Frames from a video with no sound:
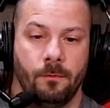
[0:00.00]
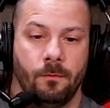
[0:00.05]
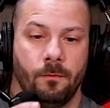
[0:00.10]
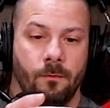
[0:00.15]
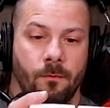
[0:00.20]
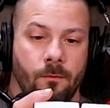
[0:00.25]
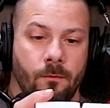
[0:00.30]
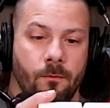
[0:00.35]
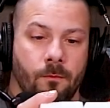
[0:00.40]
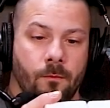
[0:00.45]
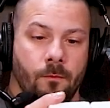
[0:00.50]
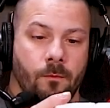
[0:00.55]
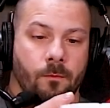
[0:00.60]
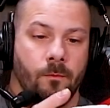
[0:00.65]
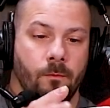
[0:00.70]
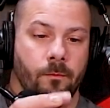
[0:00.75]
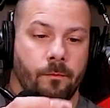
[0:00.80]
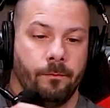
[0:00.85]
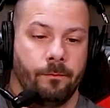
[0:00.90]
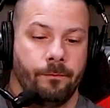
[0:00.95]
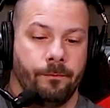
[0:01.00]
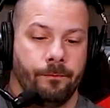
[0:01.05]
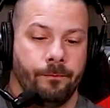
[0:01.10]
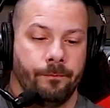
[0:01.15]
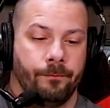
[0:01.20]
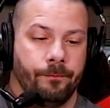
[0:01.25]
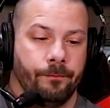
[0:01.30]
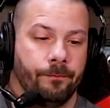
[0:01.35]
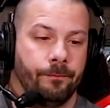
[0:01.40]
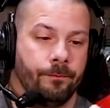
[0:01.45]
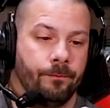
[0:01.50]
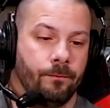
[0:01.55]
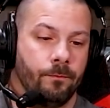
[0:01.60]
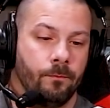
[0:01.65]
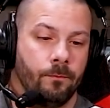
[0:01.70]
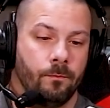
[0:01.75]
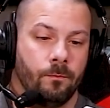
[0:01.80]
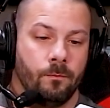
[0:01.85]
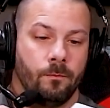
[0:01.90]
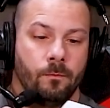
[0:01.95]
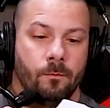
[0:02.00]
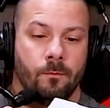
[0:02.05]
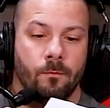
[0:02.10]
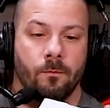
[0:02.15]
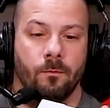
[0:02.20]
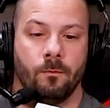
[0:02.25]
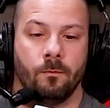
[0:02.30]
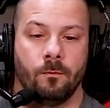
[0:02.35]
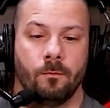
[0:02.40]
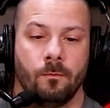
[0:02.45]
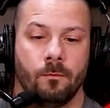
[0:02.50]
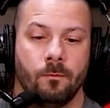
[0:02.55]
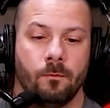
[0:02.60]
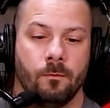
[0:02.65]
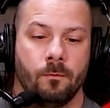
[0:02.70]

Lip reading: No words are spoken by the person on screen.